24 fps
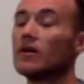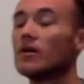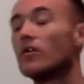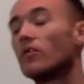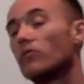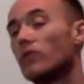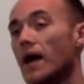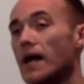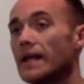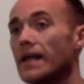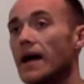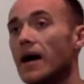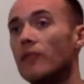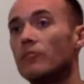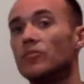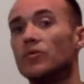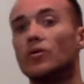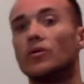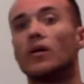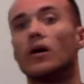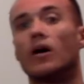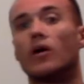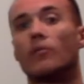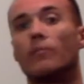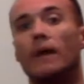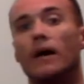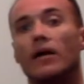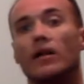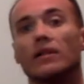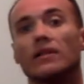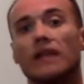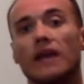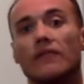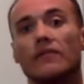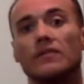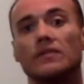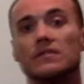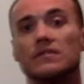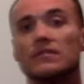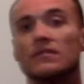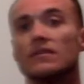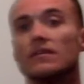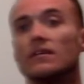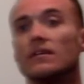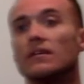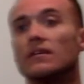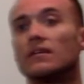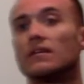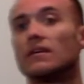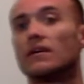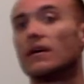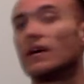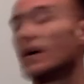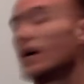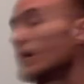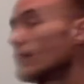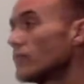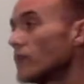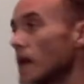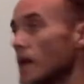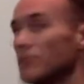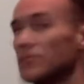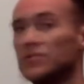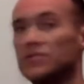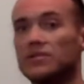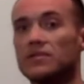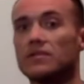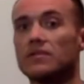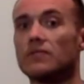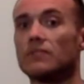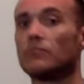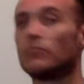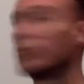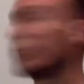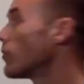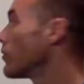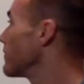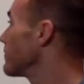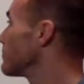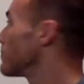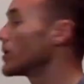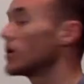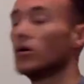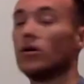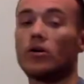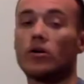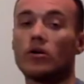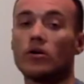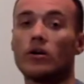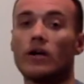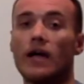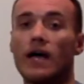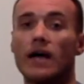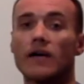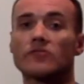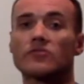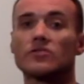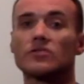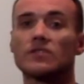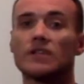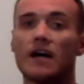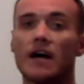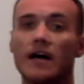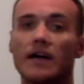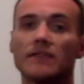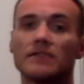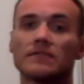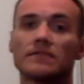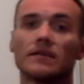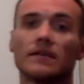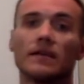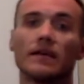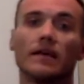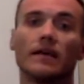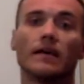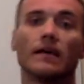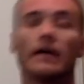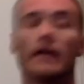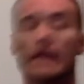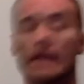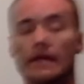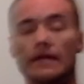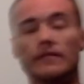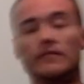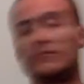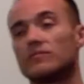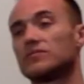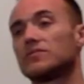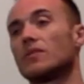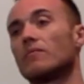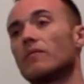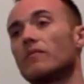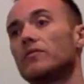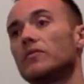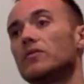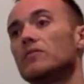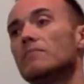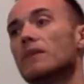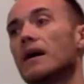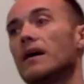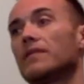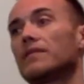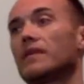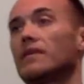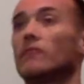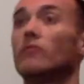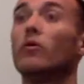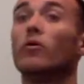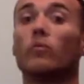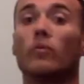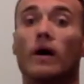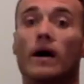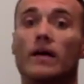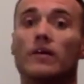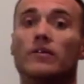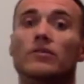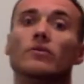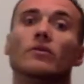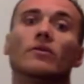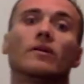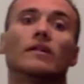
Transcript: Right now I'm doing about 11 reps per exercise, and some of you might think, well, why are you doing